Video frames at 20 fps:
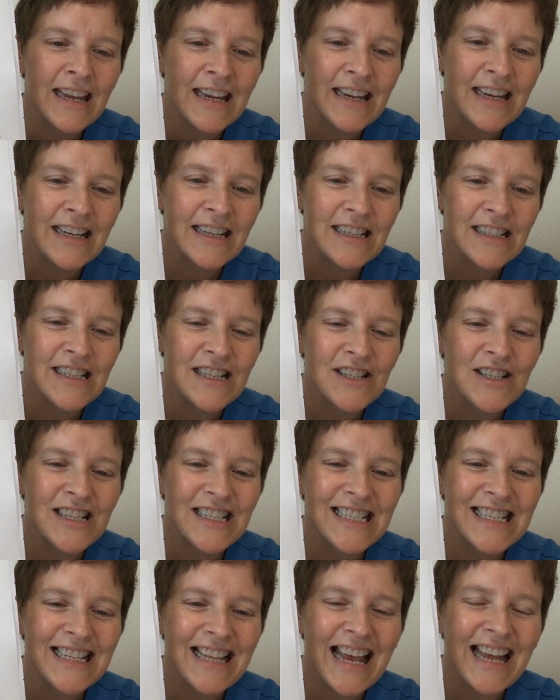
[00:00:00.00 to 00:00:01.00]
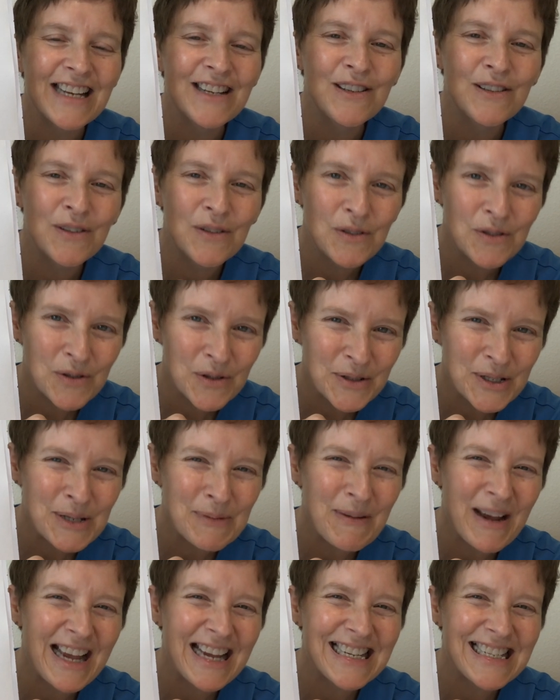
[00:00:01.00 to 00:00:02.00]
In addition to that neutral
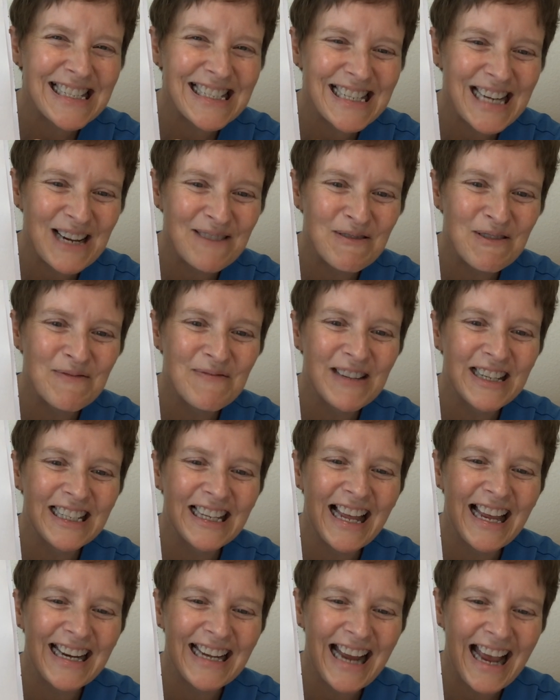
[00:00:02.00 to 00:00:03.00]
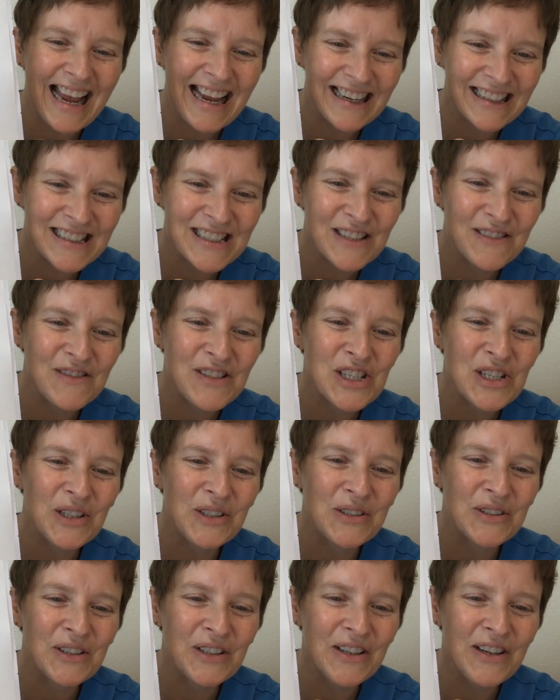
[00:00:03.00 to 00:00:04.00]
spine, stable midline, active
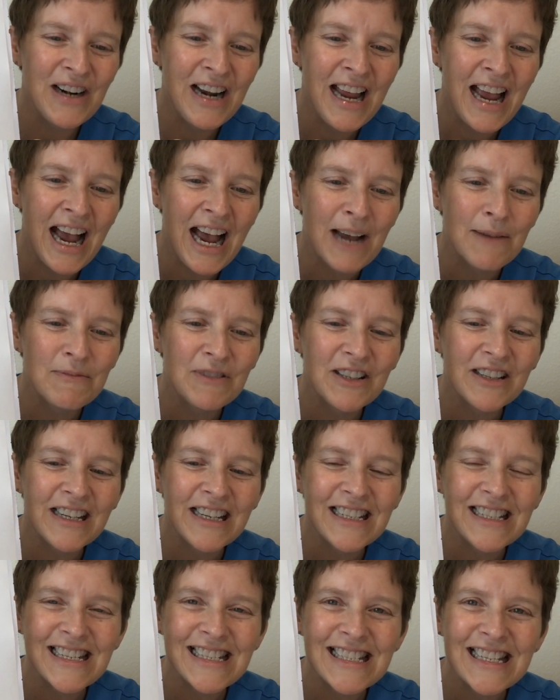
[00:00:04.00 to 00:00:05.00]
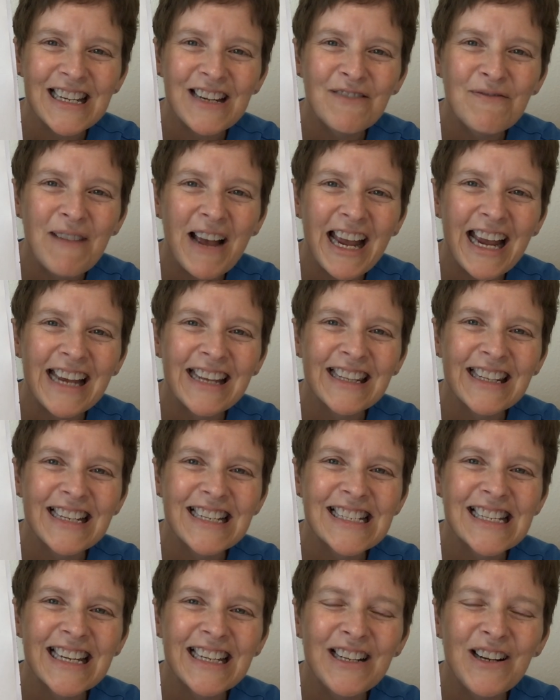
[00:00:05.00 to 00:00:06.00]
shoulder, I'm looking to see if my
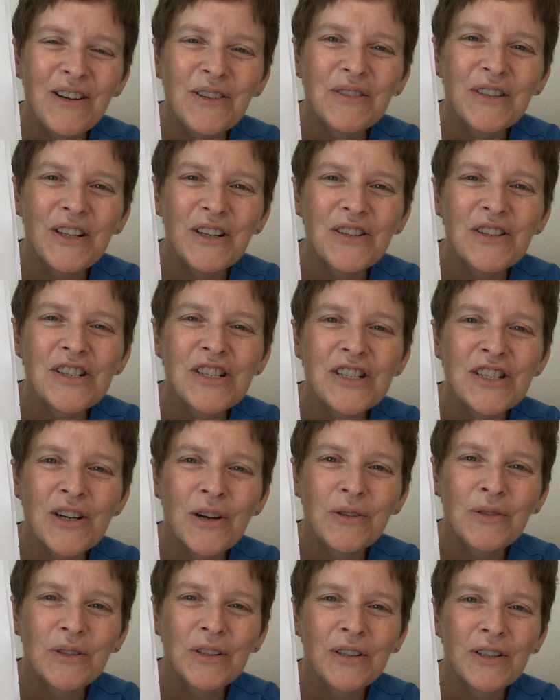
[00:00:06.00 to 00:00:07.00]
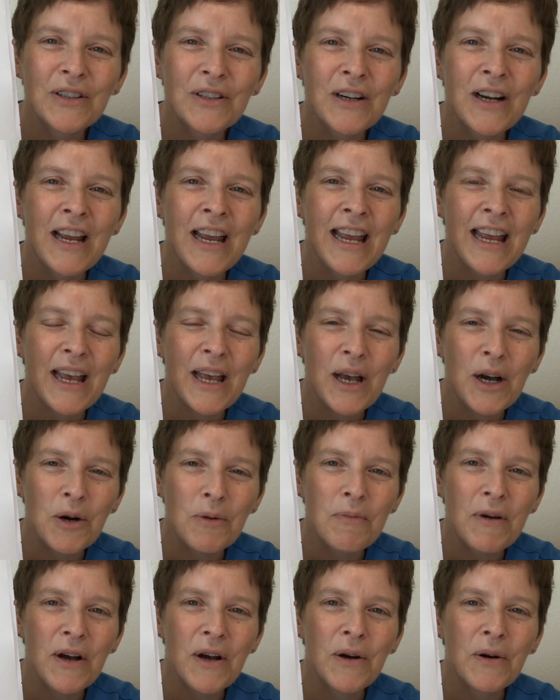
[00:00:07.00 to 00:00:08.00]
athletes can hold their shoulder,
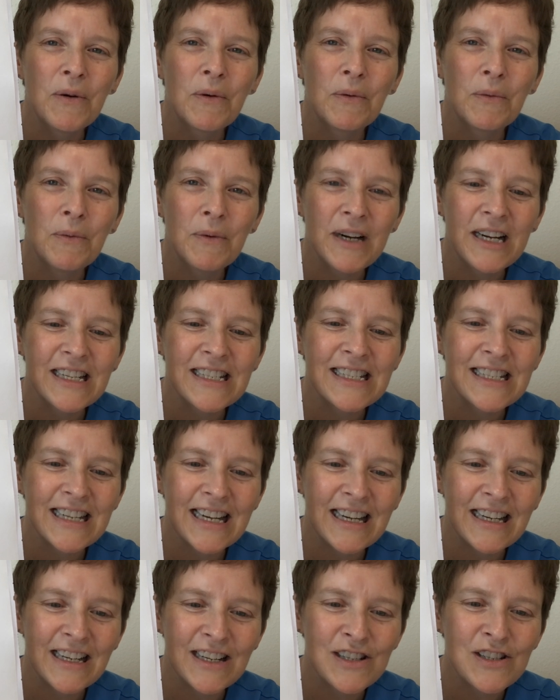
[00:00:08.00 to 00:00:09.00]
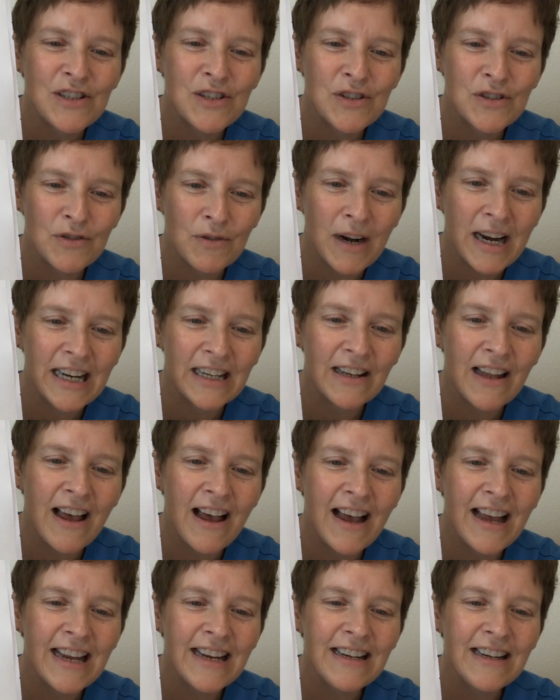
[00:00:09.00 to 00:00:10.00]
elbow, wrist in a straight
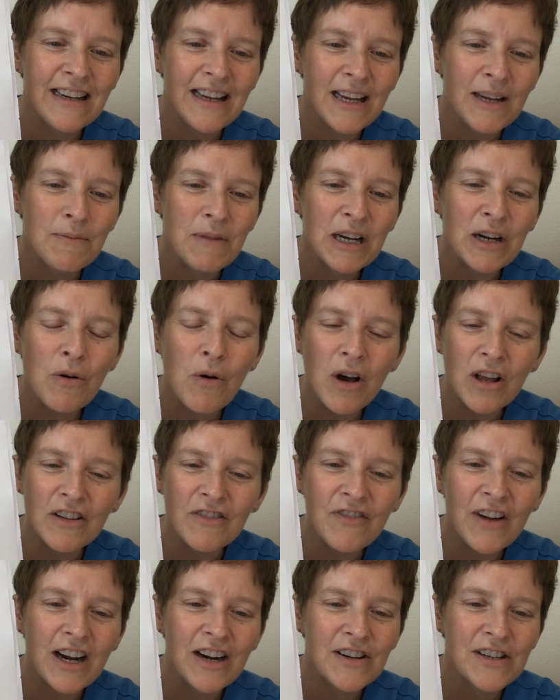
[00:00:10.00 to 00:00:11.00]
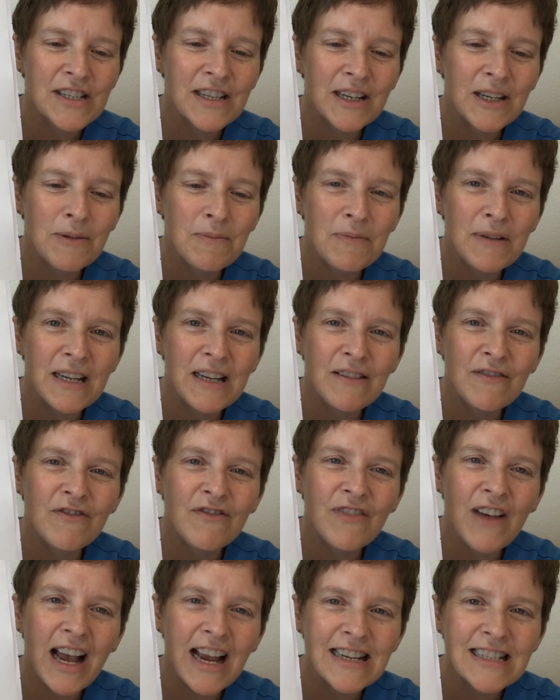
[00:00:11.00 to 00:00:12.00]
line. And my qualifier is going to be
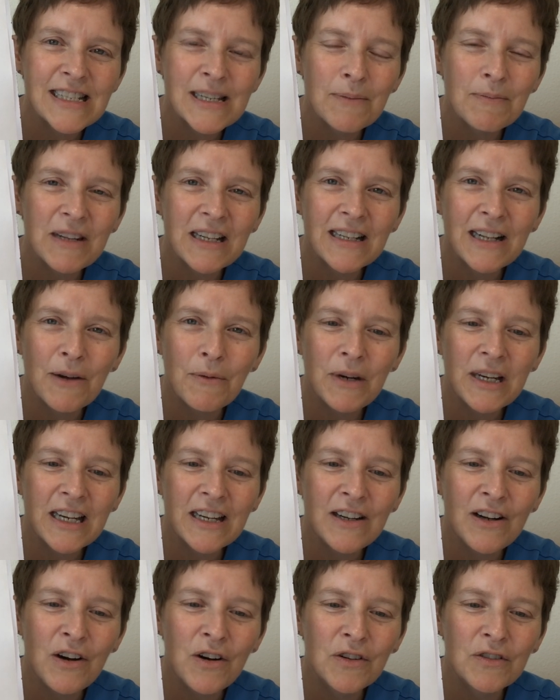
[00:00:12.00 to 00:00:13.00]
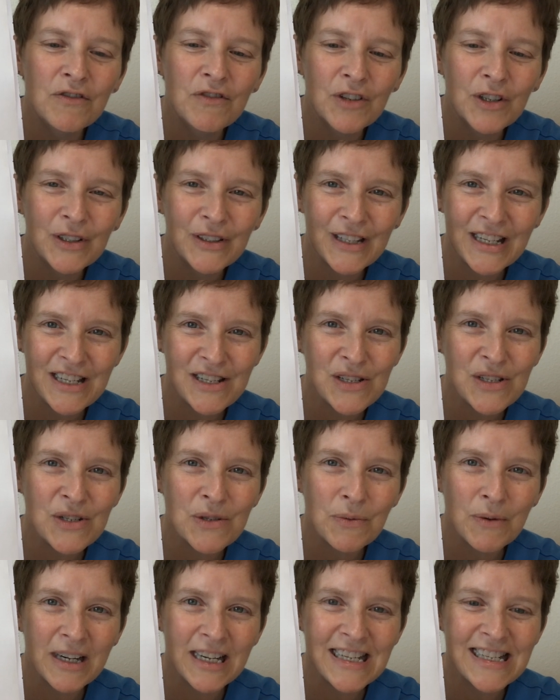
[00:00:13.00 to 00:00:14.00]
find something that we can hold for at least
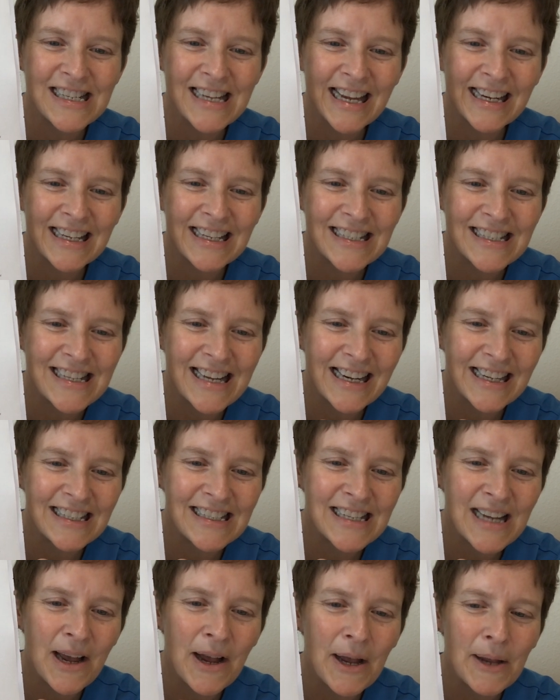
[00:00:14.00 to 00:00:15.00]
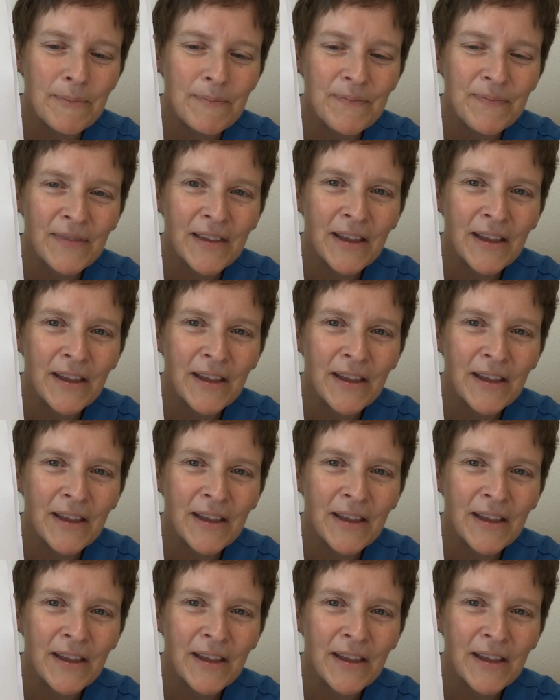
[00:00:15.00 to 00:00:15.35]
20 seconds at a time.